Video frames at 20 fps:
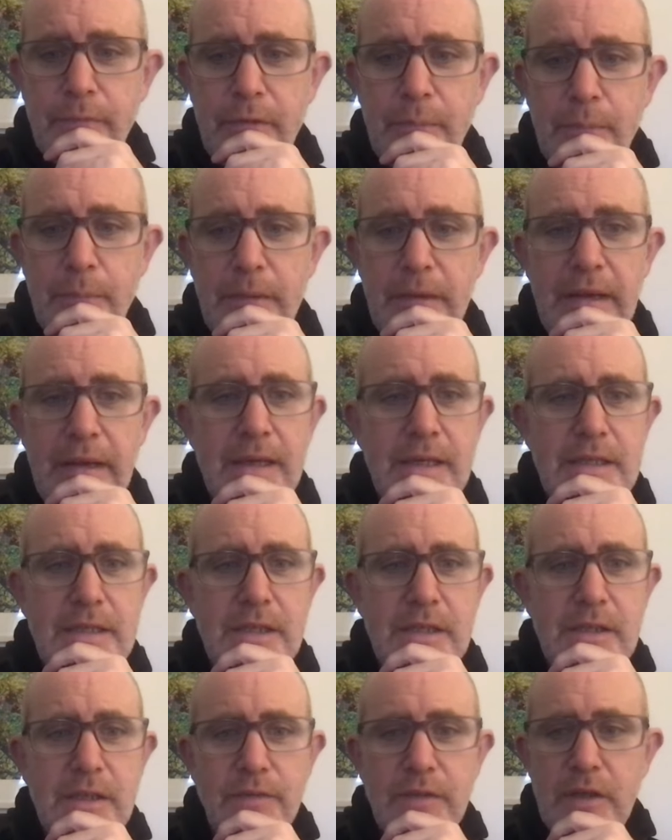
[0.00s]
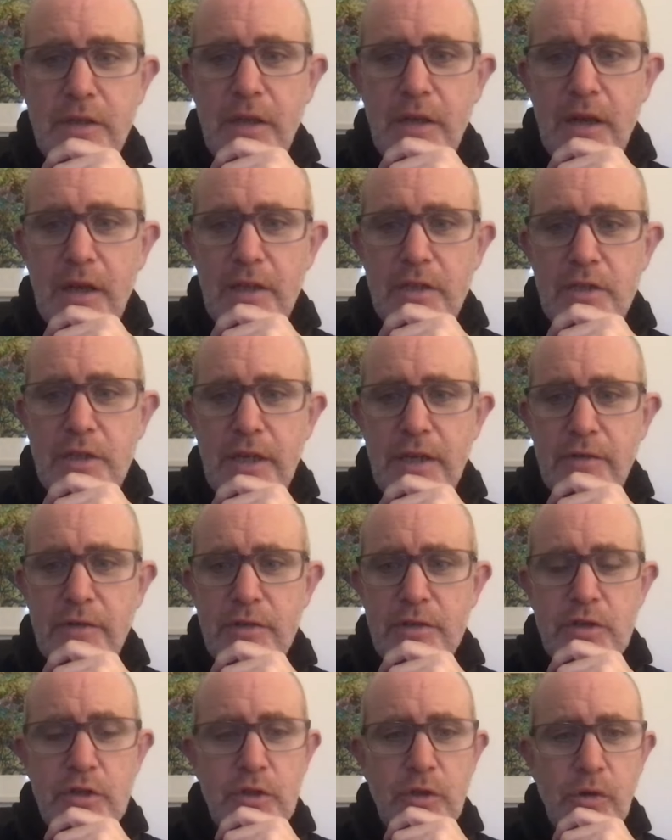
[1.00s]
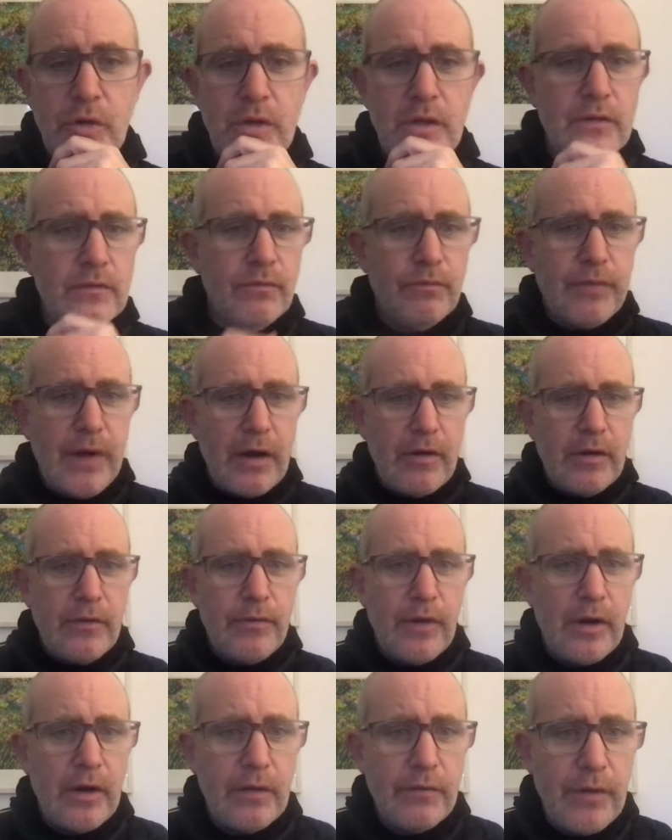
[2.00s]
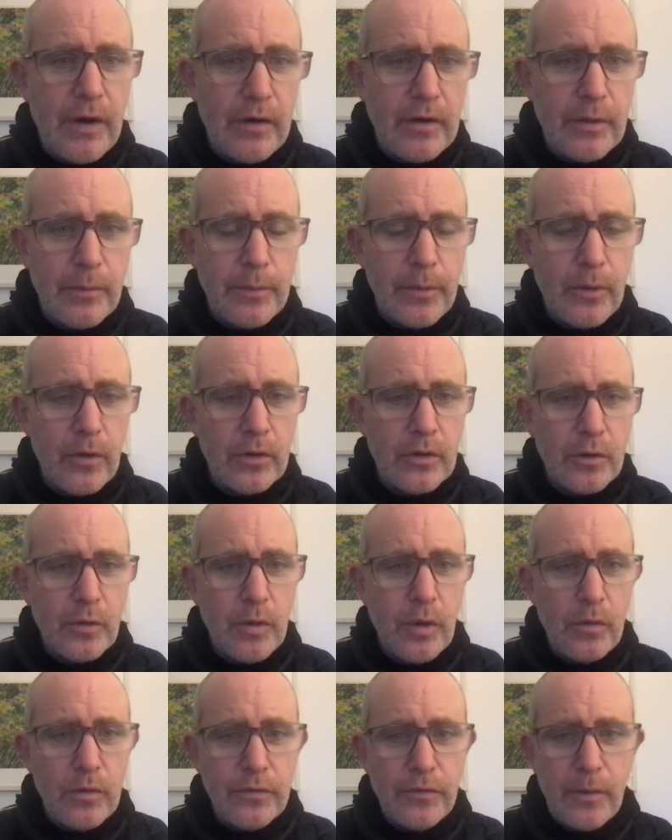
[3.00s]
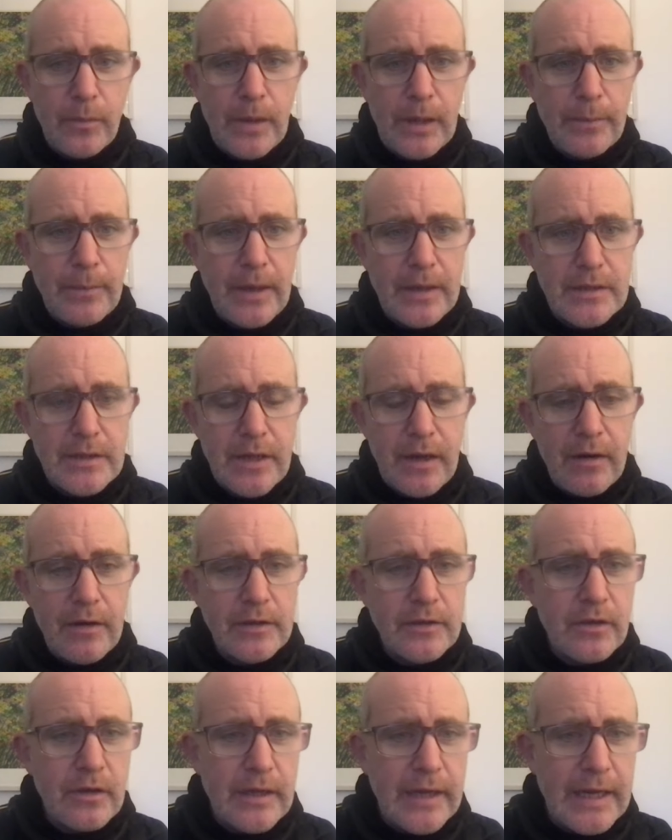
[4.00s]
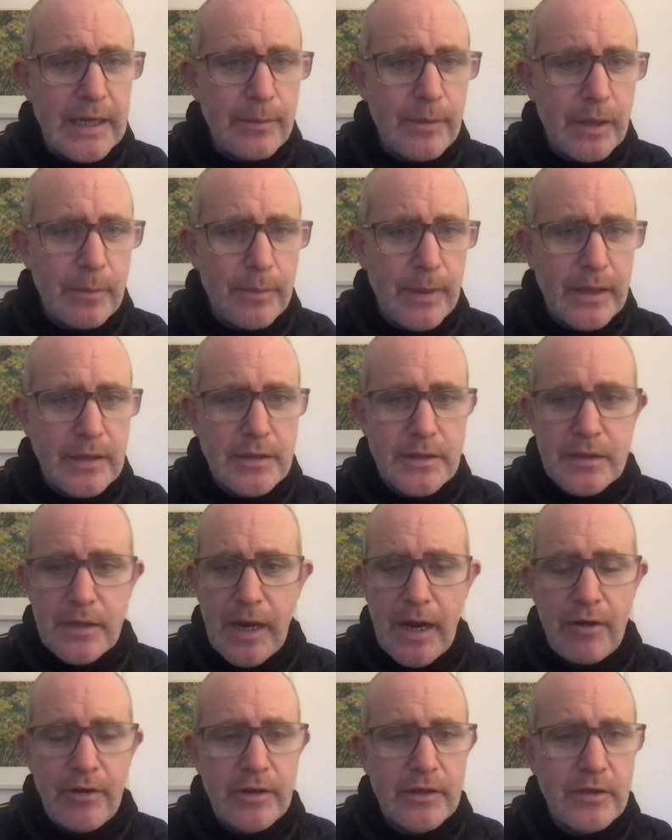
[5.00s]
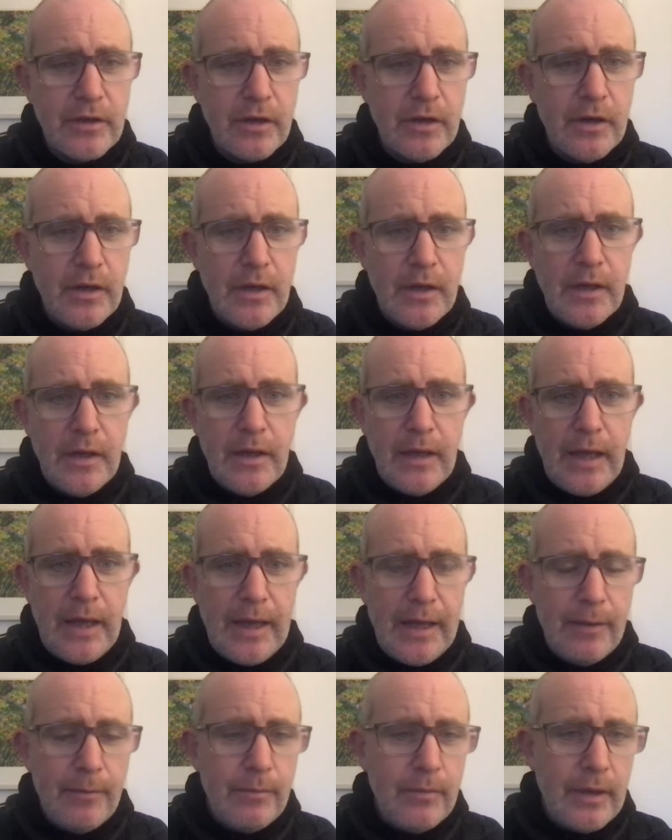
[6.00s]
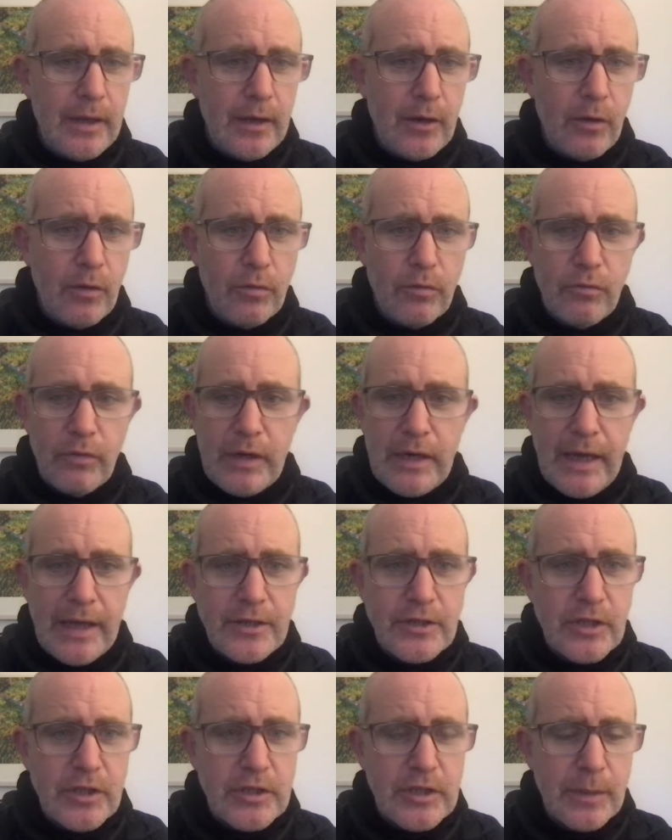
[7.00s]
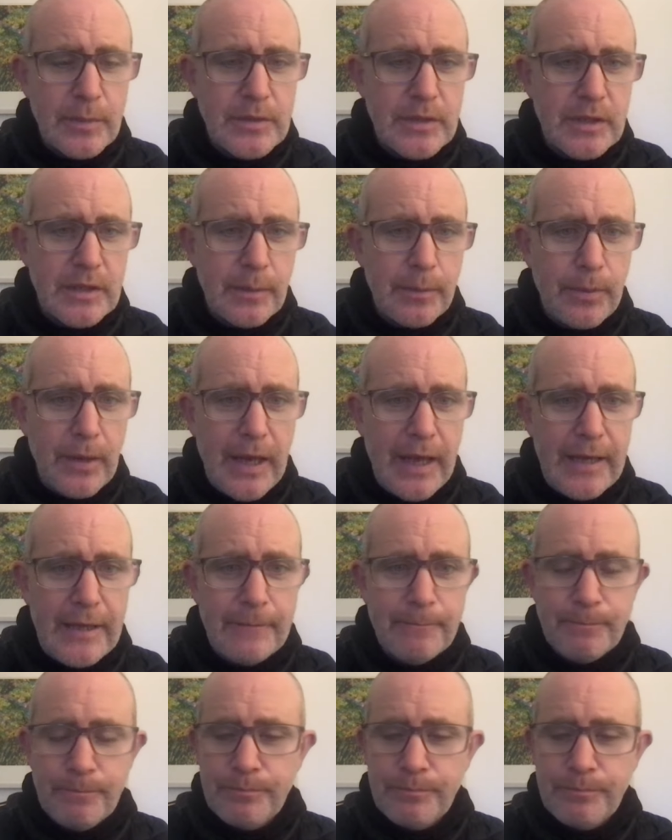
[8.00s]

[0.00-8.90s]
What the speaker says: "Be innocent of the knowledge, dearest Chuck," very, very, very important quote for Macbeth's character, Lady Macbeth's character, relationships in the play,